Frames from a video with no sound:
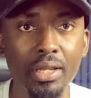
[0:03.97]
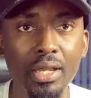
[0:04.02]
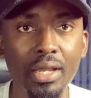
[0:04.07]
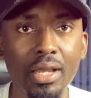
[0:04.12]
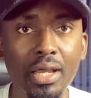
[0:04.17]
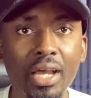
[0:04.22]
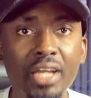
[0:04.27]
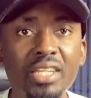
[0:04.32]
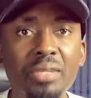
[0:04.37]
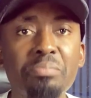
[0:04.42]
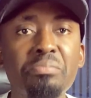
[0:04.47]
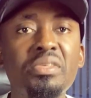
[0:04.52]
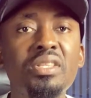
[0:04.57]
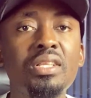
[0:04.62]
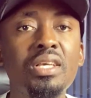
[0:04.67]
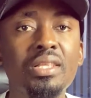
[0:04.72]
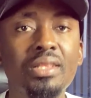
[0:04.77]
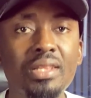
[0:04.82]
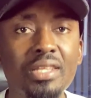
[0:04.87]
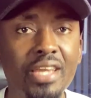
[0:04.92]
and
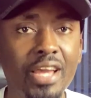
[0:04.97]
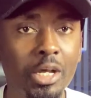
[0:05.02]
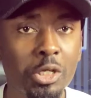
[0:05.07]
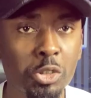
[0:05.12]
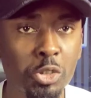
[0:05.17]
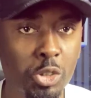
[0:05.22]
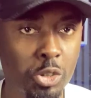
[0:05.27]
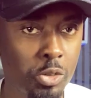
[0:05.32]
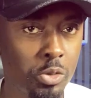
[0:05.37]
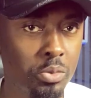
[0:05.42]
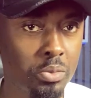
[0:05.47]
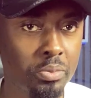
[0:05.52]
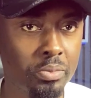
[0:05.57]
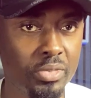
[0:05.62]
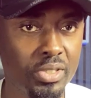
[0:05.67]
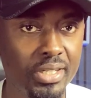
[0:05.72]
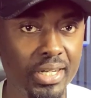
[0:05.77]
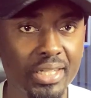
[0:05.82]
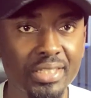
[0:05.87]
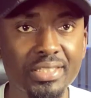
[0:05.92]
immediately assume
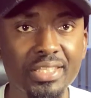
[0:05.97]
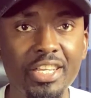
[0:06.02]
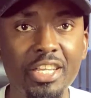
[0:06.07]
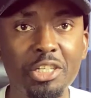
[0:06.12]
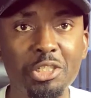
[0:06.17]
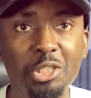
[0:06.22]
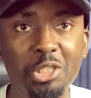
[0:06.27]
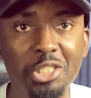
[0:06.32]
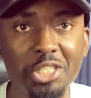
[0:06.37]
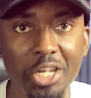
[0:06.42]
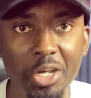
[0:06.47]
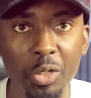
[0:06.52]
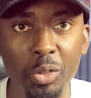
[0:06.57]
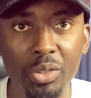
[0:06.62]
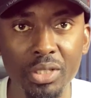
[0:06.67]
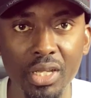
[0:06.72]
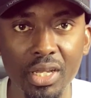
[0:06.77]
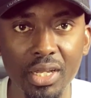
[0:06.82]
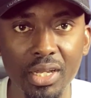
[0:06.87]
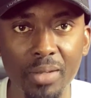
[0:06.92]
that a
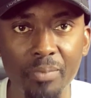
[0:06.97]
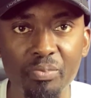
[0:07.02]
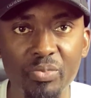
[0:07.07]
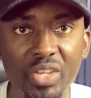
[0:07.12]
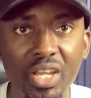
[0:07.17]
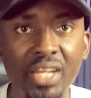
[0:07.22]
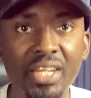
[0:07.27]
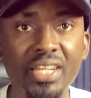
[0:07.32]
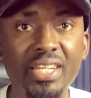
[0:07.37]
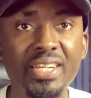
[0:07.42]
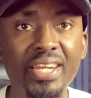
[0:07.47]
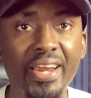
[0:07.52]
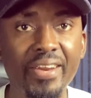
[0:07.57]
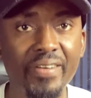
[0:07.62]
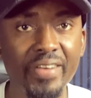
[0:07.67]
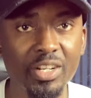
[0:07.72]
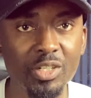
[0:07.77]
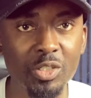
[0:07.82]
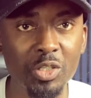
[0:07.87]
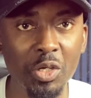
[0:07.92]
shareholder and a
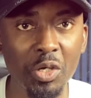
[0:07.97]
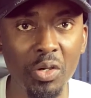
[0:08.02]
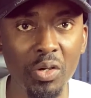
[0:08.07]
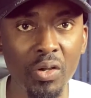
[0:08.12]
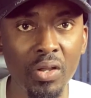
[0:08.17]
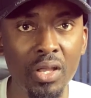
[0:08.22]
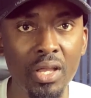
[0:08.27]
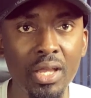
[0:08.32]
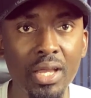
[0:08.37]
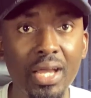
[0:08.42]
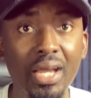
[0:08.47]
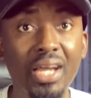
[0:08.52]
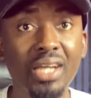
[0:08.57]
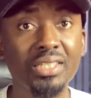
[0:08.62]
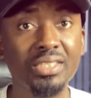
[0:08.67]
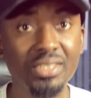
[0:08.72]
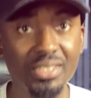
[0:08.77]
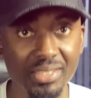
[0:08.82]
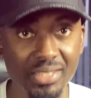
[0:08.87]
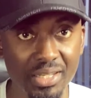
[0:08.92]
director are the
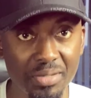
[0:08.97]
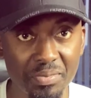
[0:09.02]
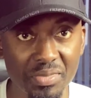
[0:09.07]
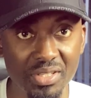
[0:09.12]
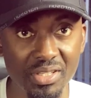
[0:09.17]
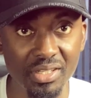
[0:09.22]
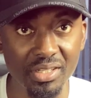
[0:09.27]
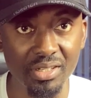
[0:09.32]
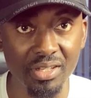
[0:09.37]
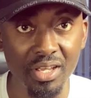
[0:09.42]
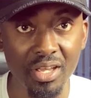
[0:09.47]
same thing,